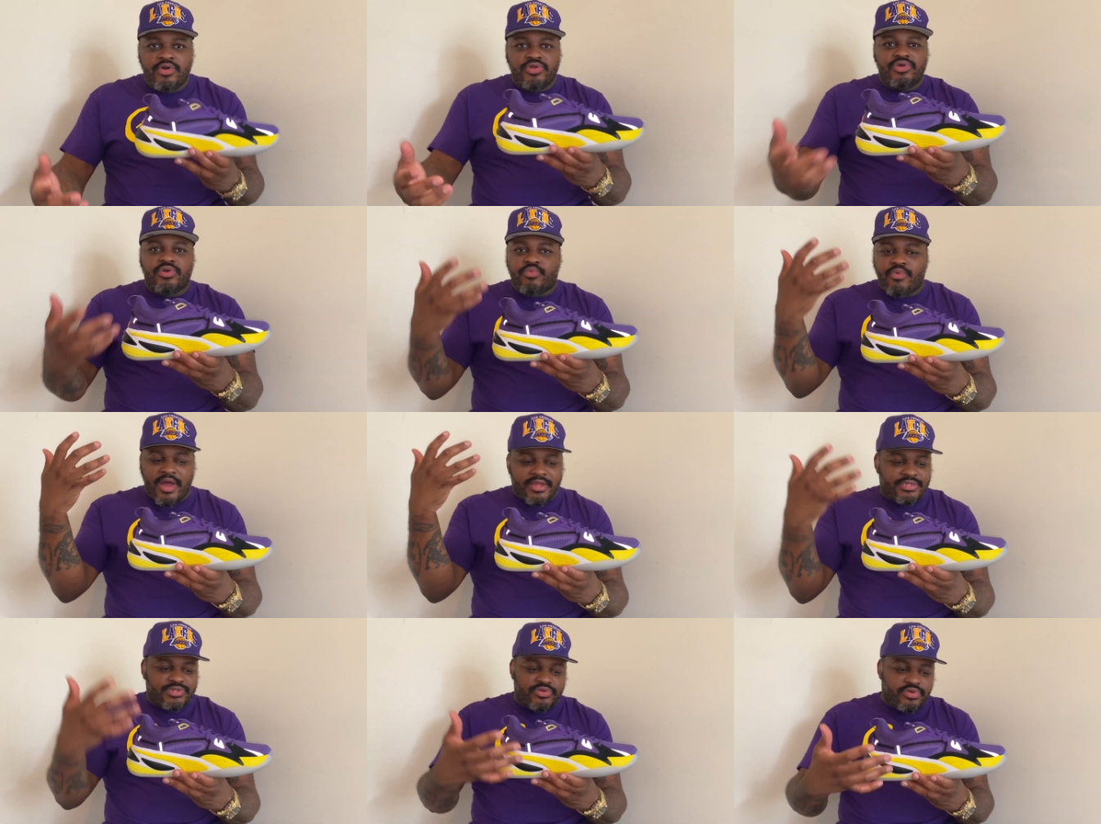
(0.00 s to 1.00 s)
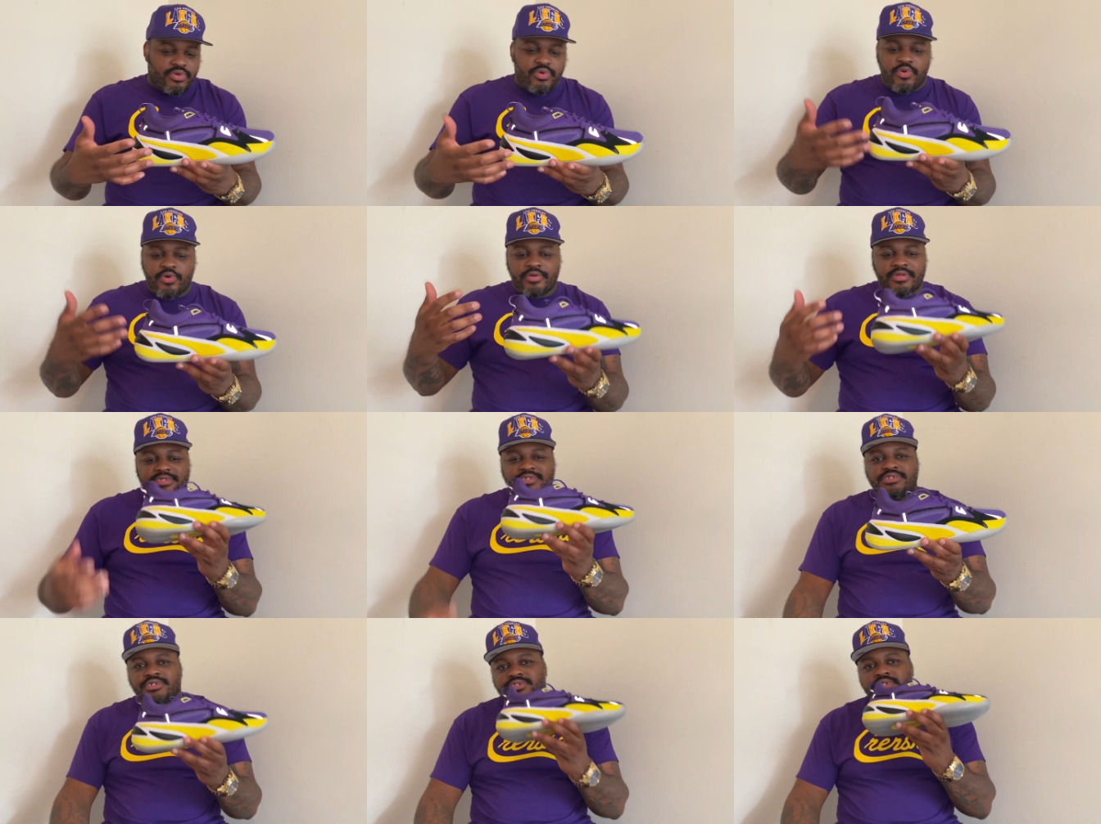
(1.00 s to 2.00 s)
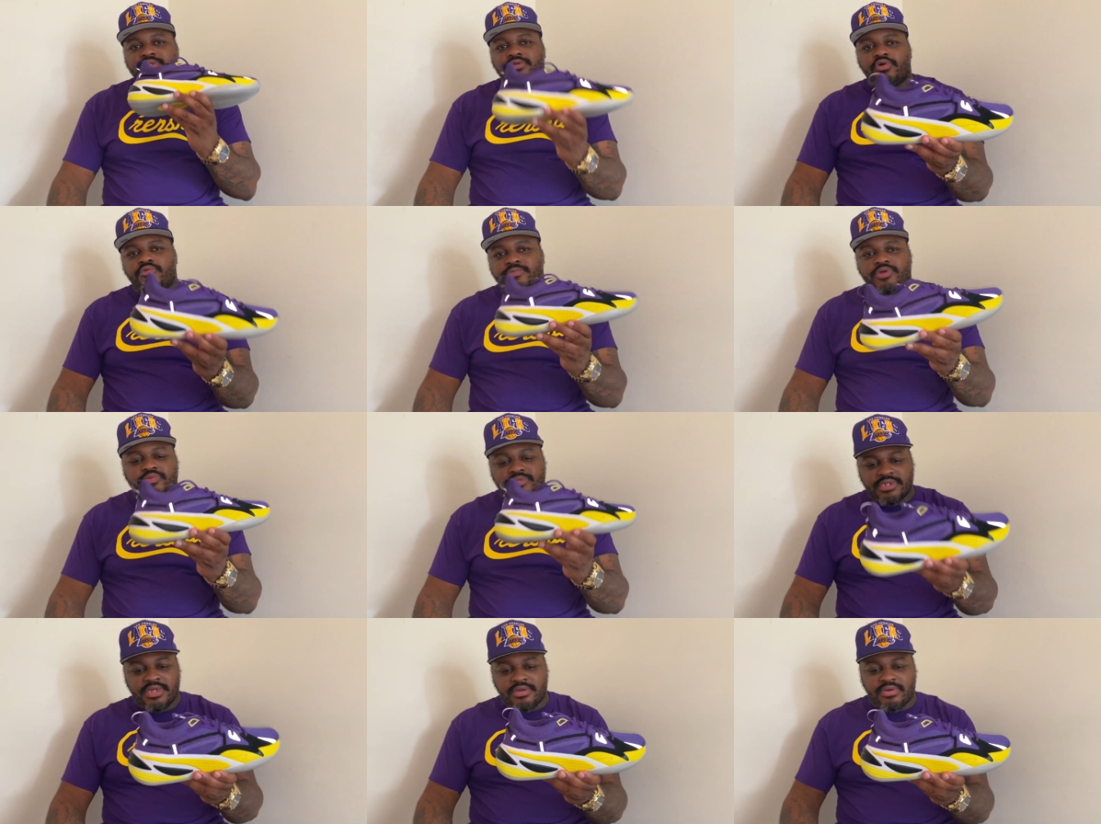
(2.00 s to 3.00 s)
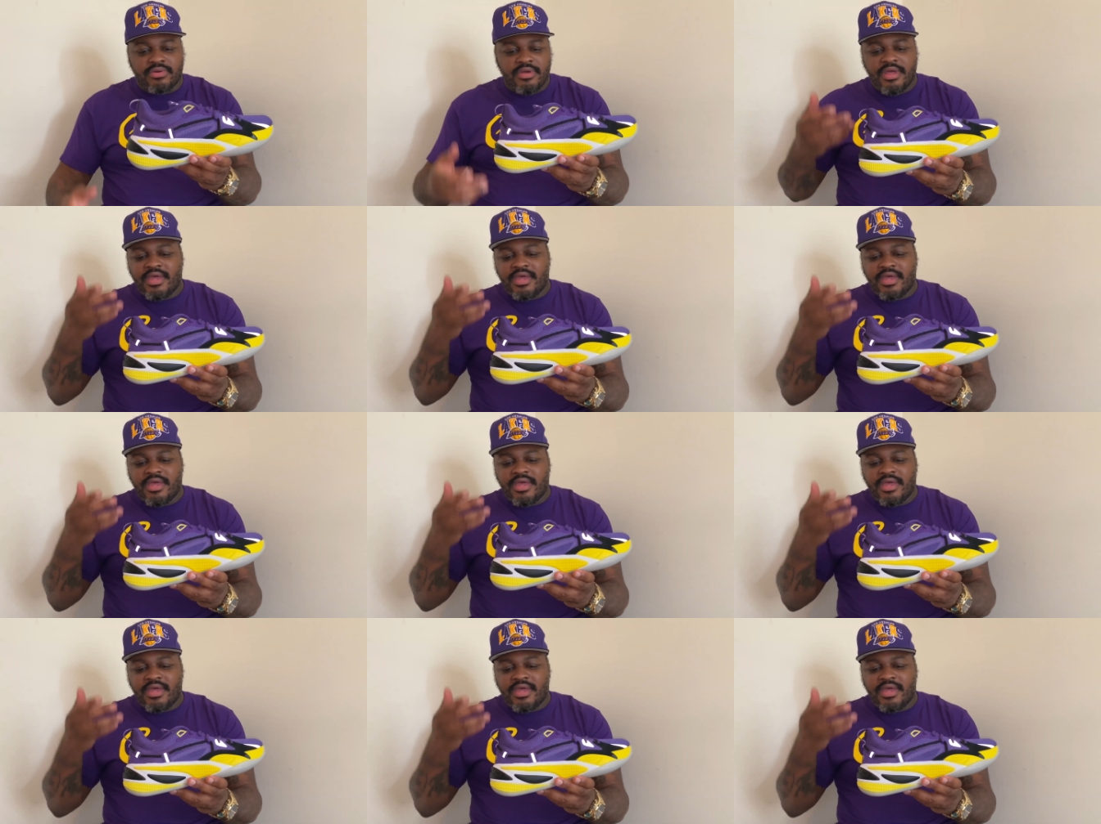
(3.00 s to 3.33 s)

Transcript: You can rock this on the court. This is just a dope, dope sneaker,